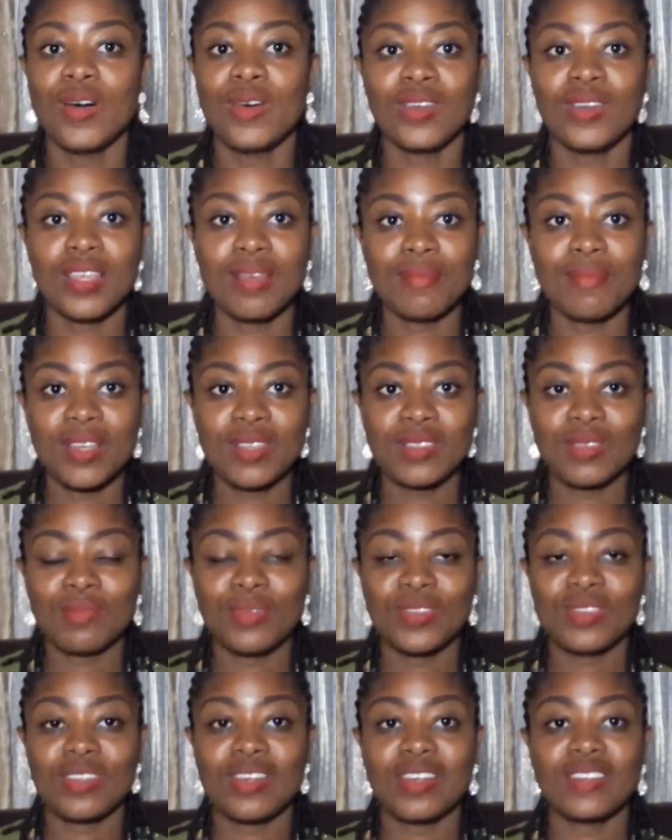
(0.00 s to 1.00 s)
Okay, my
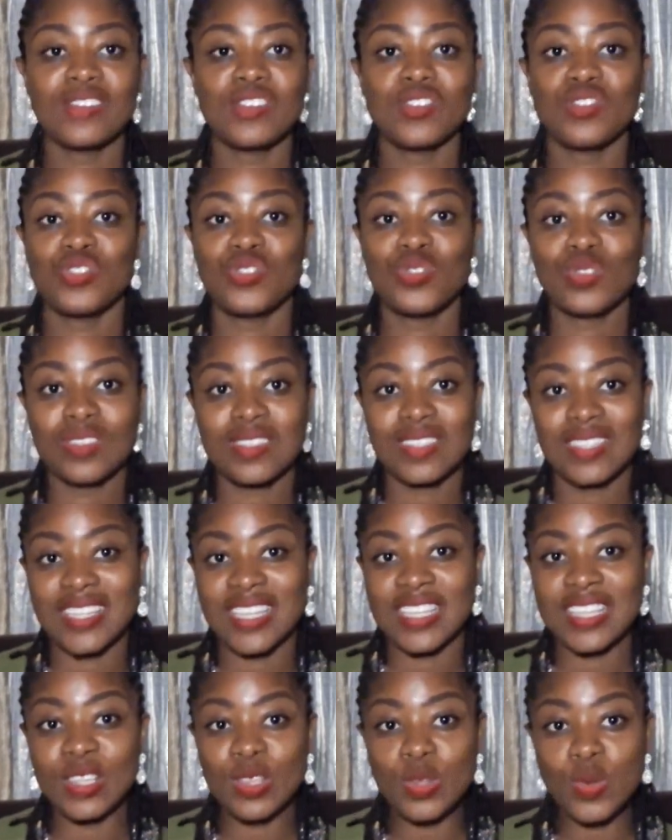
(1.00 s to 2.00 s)
superstars, it shows
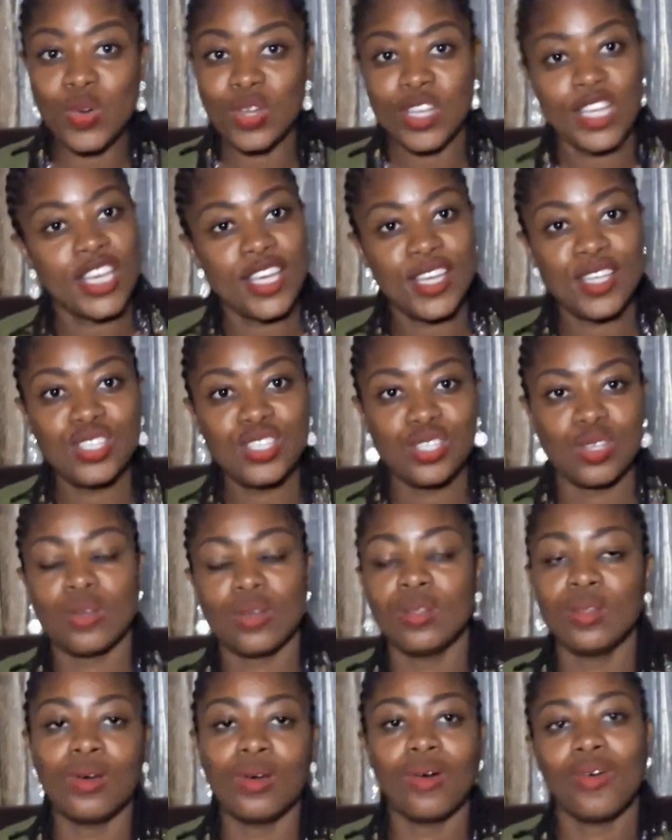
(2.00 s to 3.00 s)
the
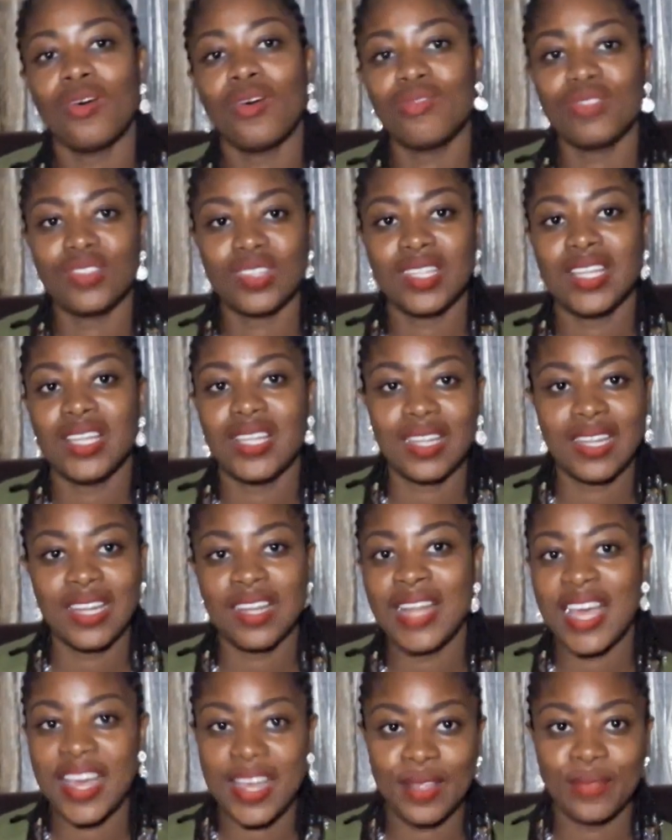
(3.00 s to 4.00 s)
location of the
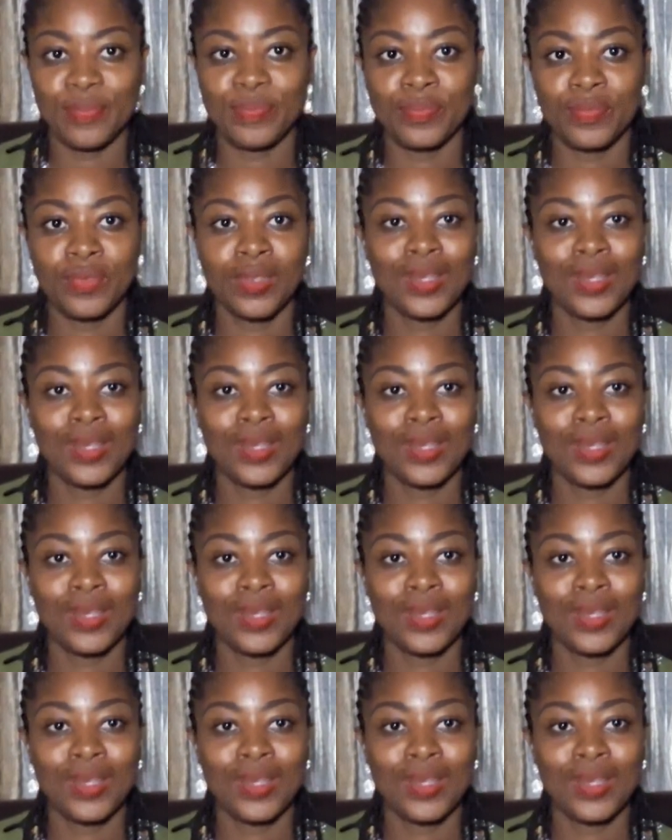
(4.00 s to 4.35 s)
land.